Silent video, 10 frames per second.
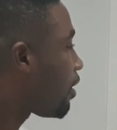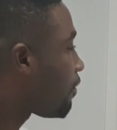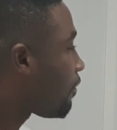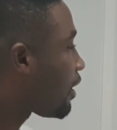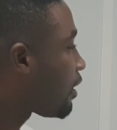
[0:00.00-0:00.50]
a
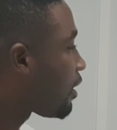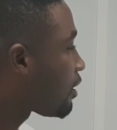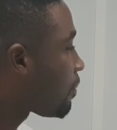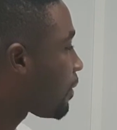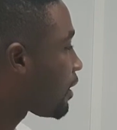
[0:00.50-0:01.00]

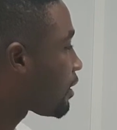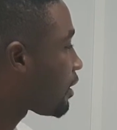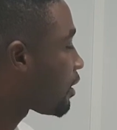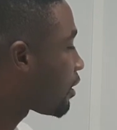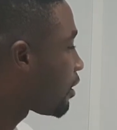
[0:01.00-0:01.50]
finance person
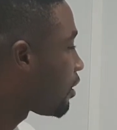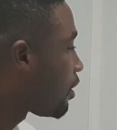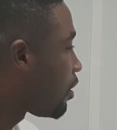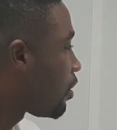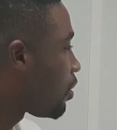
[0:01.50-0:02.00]

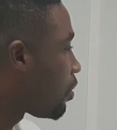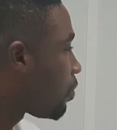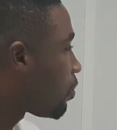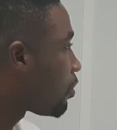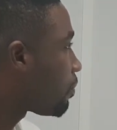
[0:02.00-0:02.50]

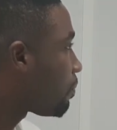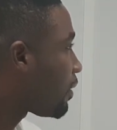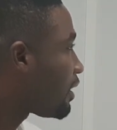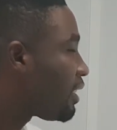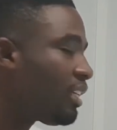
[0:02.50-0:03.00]
would
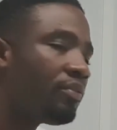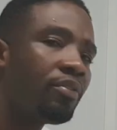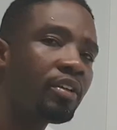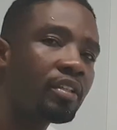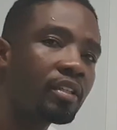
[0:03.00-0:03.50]
perceive
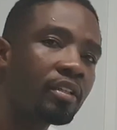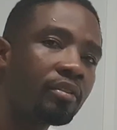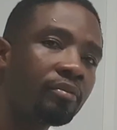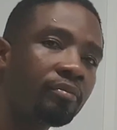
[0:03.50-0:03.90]
risk.